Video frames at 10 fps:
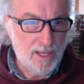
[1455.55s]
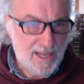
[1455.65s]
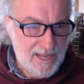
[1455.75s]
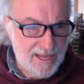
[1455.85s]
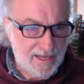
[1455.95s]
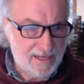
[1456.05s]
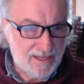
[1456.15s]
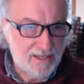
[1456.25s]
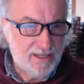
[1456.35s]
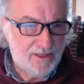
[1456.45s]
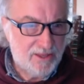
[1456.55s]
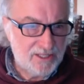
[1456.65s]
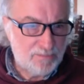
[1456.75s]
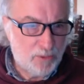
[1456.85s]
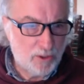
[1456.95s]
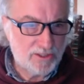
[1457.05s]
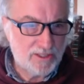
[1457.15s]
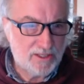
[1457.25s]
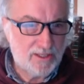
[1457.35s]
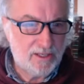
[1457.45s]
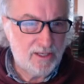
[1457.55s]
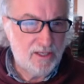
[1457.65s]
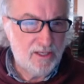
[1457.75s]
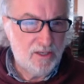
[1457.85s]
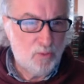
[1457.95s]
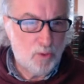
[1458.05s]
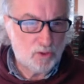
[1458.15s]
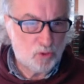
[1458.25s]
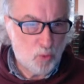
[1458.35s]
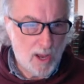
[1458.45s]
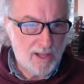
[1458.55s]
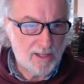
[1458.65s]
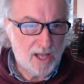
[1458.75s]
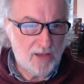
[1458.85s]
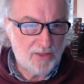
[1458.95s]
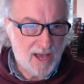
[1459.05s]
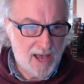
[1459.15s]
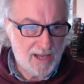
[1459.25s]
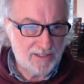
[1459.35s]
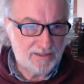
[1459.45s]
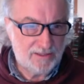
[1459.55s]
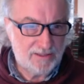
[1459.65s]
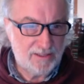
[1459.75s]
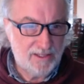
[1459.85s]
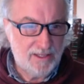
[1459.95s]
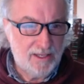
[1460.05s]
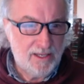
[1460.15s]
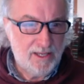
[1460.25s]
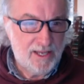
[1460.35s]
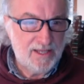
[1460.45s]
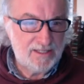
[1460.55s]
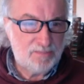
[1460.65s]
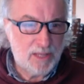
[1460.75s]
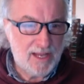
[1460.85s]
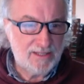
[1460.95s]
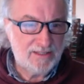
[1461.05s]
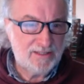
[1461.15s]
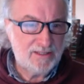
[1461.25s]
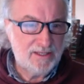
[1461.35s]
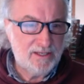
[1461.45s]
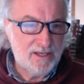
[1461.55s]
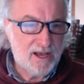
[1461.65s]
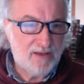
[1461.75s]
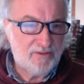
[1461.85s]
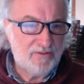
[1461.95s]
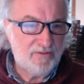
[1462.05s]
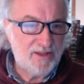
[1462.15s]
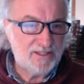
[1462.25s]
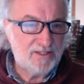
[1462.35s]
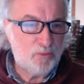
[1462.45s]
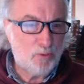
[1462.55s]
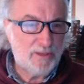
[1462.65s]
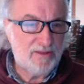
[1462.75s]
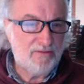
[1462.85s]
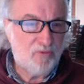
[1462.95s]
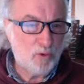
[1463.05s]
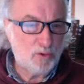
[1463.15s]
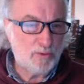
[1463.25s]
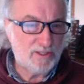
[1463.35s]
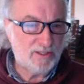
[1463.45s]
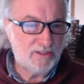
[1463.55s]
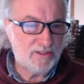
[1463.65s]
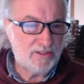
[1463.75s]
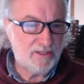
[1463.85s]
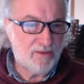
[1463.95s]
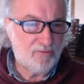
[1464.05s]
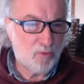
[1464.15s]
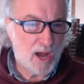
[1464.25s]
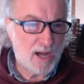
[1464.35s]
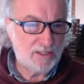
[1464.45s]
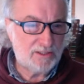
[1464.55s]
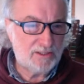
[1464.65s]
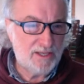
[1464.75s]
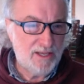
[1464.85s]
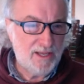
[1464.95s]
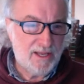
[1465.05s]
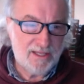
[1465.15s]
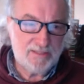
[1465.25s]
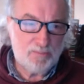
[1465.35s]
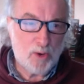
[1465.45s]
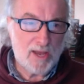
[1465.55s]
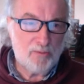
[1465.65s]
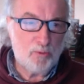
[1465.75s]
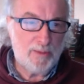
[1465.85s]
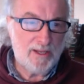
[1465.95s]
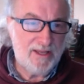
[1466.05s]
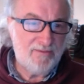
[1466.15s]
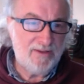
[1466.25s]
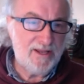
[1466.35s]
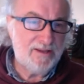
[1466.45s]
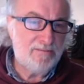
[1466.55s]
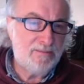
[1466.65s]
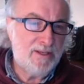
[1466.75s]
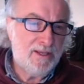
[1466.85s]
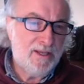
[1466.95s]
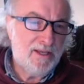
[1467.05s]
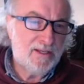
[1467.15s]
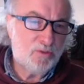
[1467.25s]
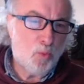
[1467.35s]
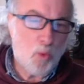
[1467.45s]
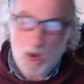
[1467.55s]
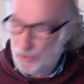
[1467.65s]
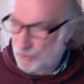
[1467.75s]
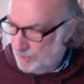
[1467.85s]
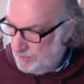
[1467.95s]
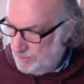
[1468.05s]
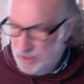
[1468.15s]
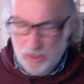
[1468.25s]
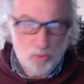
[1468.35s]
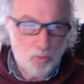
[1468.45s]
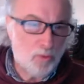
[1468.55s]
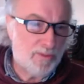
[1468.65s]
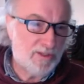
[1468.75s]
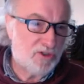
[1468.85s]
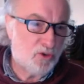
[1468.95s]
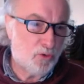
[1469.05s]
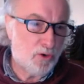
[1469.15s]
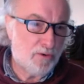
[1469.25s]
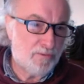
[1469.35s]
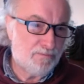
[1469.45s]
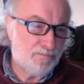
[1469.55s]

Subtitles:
He, this person, will dwell on the heights. His place of defense will be the fortresses of rocks. His bread will be given him, his water will be sure.